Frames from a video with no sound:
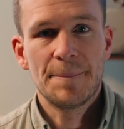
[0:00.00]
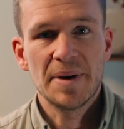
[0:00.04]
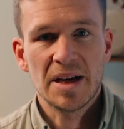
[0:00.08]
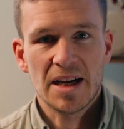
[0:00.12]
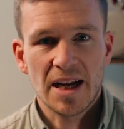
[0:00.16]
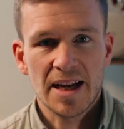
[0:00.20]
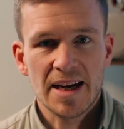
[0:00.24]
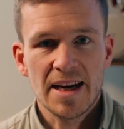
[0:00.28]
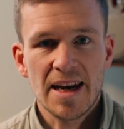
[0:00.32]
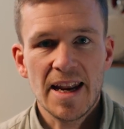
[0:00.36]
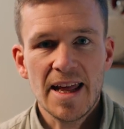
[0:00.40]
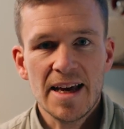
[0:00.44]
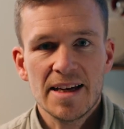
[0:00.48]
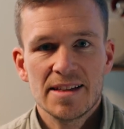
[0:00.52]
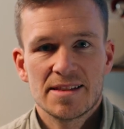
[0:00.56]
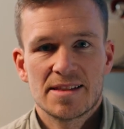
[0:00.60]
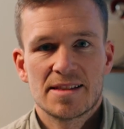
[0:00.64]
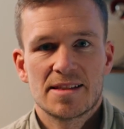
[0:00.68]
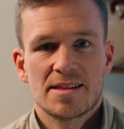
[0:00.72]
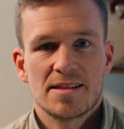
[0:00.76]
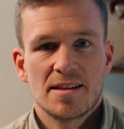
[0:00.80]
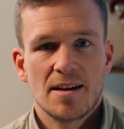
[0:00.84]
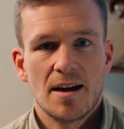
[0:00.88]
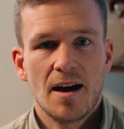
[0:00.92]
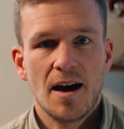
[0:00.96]
But
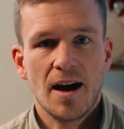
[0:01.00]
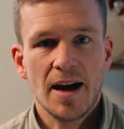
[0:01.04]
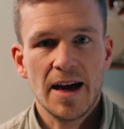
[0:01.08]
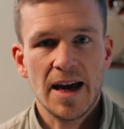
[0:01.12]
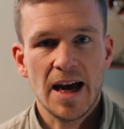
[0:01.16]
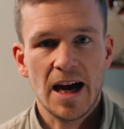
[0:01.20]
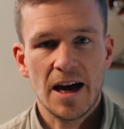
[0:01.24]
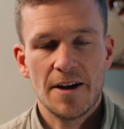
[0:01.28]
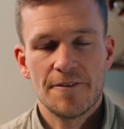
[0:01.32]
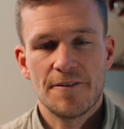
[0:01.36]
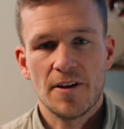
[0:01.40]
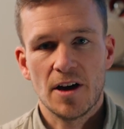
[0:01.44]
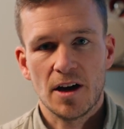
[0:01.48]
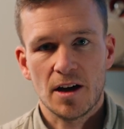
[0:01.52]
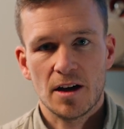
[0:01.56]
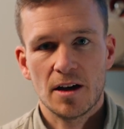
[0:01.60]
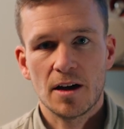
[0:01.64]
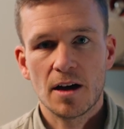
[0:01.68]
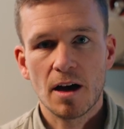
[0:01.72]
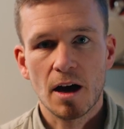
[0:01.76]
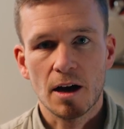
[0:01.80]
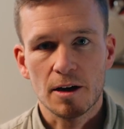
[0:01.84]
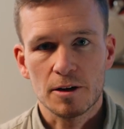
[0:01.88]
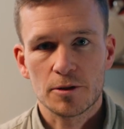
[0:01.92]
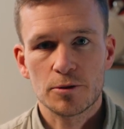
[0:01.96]
unless I have a
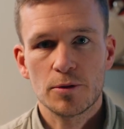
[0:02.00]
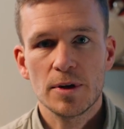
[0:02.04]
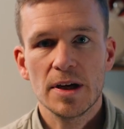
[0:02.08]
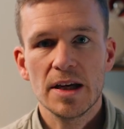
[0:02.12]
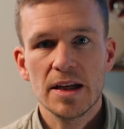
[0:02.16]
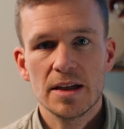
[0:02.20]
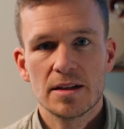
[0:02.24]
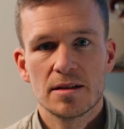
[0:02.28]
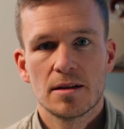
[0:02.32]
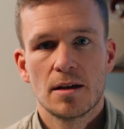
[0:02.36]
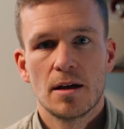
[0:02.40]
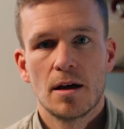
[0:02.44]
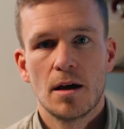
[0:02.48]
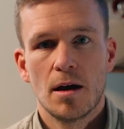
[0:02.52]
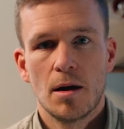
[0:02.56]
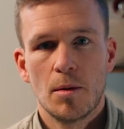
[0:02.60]
concrete